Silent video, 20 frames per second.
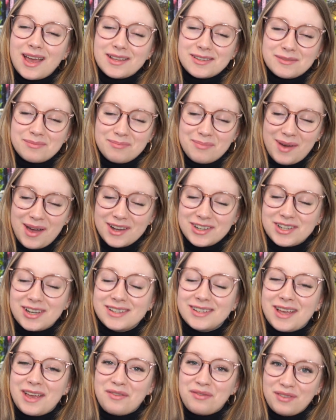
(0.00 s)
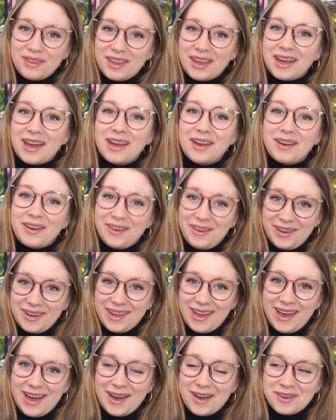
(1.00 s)
as much as I feel like I could
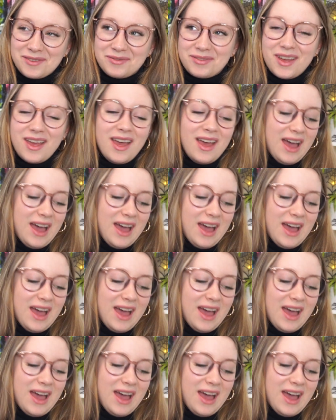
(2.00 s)
have.